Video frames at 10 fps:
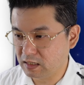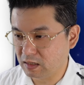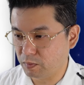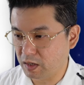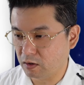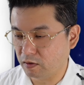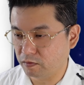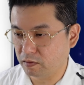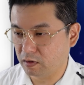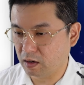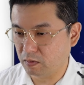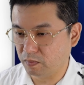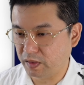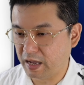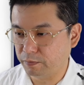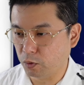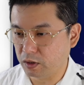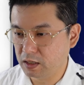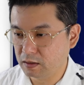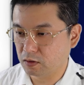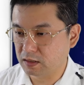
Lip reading: in a bit of depth only. So